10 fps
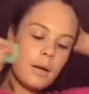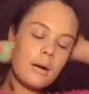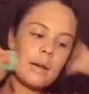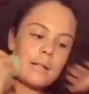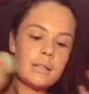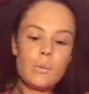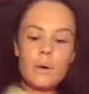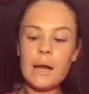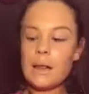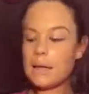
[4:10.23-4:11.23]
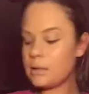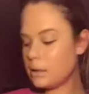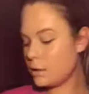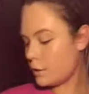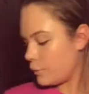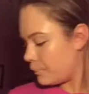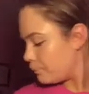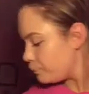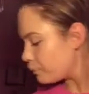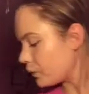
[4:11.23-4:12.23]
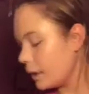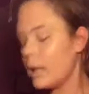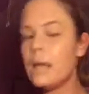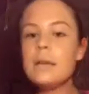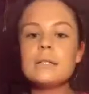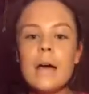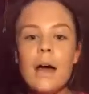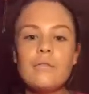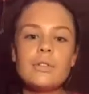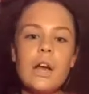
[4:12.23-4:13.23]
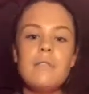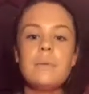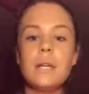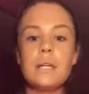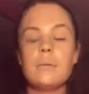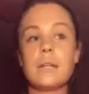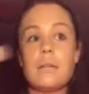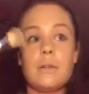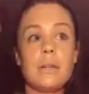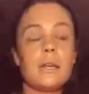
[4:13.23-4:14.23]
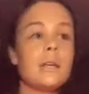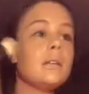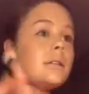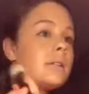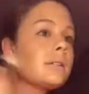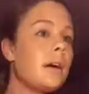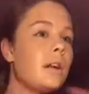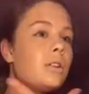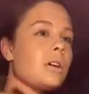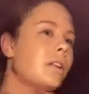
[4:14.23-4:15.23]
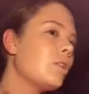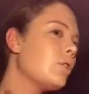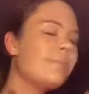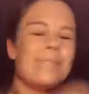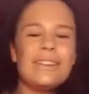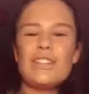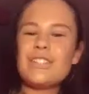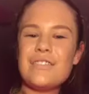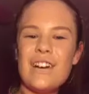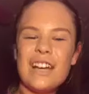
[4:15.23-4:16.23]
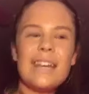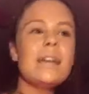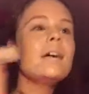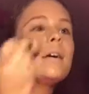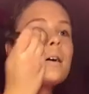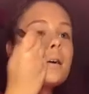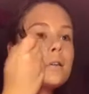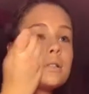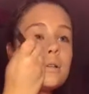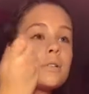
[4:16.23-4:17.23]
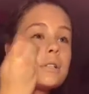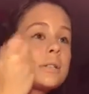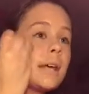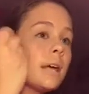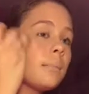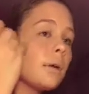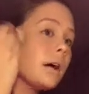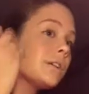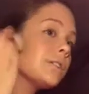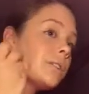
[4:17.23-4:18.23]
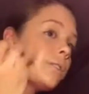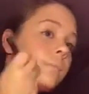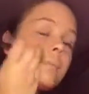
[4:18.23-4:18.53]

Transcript: Okay, so what I like to do is, after I've blended with everything, it does kind of look it looks funky. So just take a brush